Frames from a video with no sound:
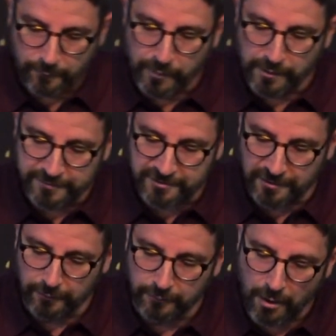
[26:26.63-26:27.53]
we are
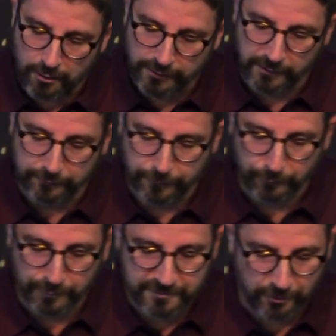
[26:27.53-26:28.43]
still longing for the
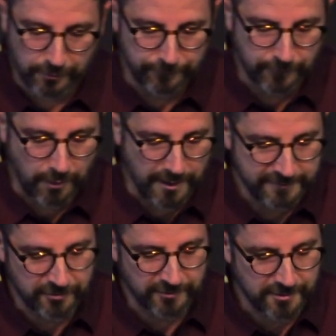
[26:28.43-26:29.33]
return of
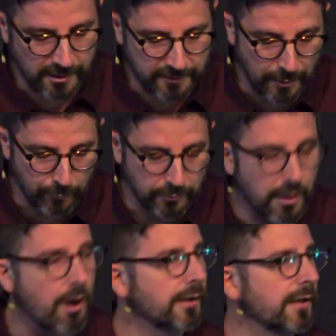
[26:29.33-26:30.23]
Christ, just like they were
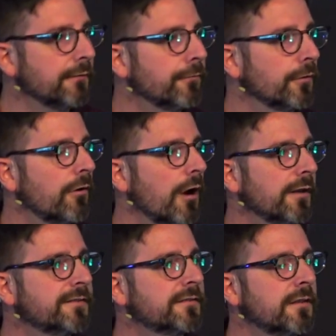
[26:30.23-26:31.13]
longing for
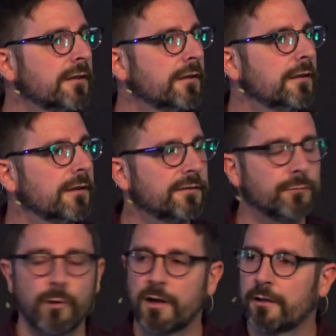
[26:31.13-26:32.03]
Christ as
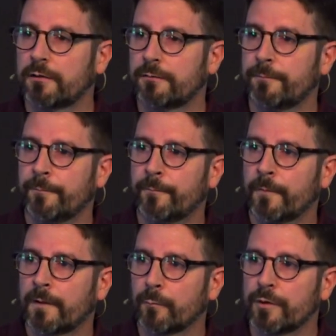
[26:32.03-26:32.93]
well.
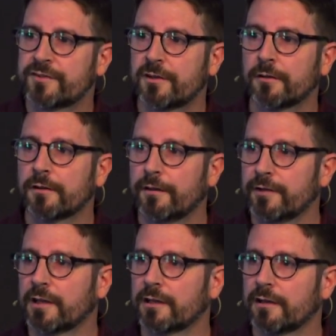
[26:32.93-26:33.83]
We are still
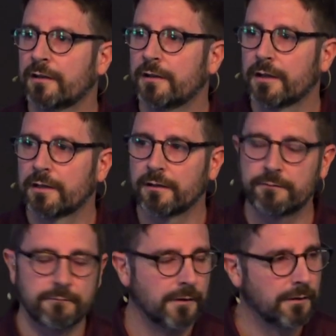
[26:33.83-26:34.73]
living in a, in a
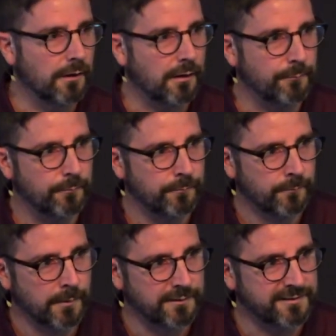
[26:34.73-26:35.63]
um,
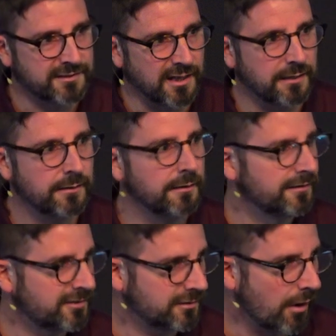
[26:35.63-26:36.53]
sin
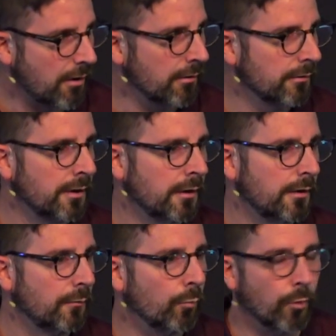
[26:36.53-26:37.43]
scarred
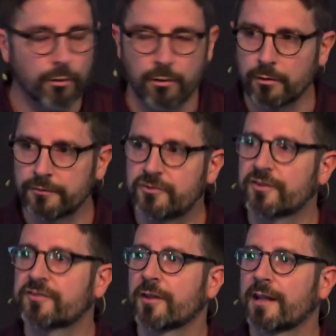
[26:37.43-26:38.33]
world,
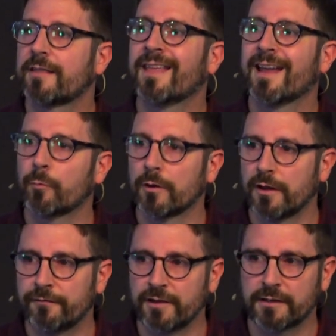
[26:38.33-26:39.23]
just like they were
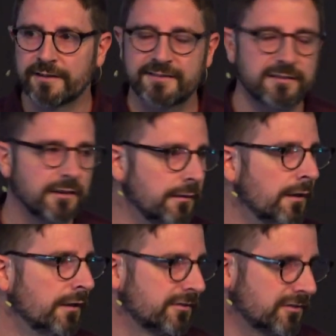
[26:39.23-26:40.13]
living in a
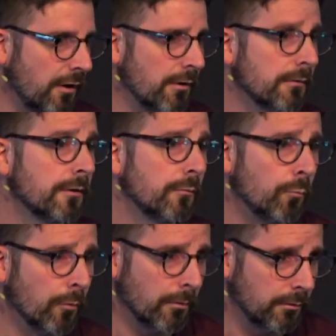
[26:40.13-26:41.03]
sin scarred
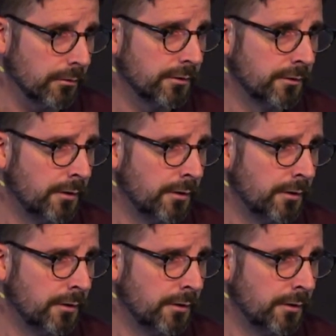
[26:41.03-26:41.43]
world.